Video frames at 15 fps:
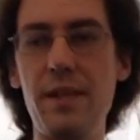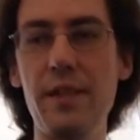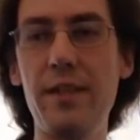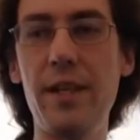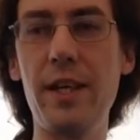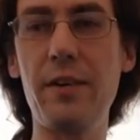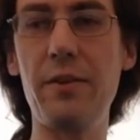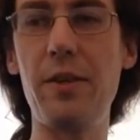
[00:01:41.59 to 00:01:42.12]

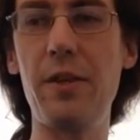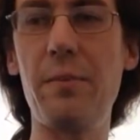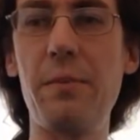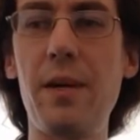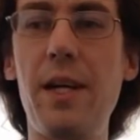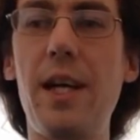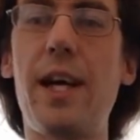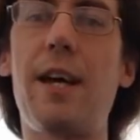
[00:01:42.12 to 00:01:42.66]
Now you
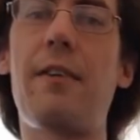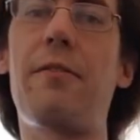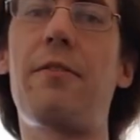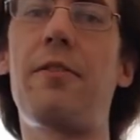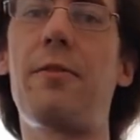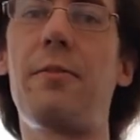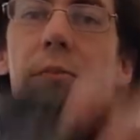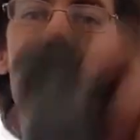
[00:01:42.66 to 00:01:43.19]
may have
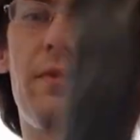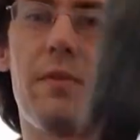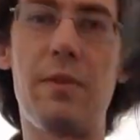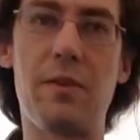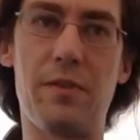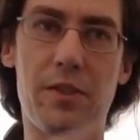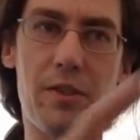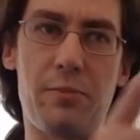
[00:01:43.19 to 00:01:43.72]

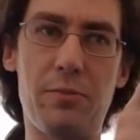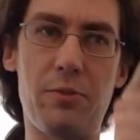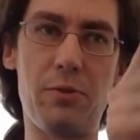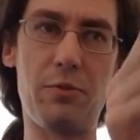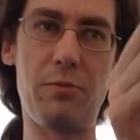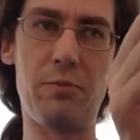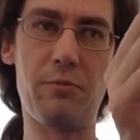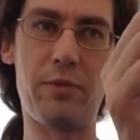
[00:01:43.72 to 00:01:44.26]
a
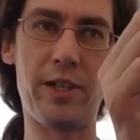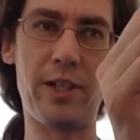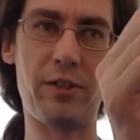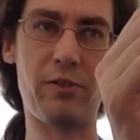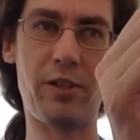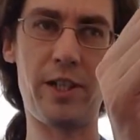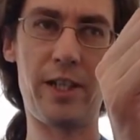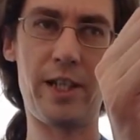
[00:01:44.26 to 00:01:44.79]
small razor
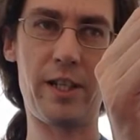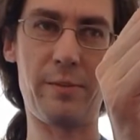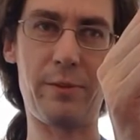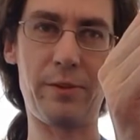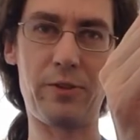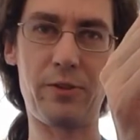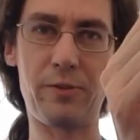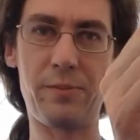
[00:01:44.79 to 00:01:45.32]
on here at the
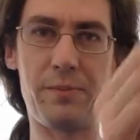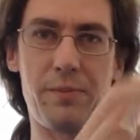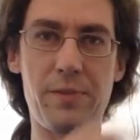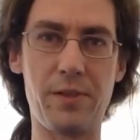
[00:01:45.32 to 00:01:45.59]
bottom,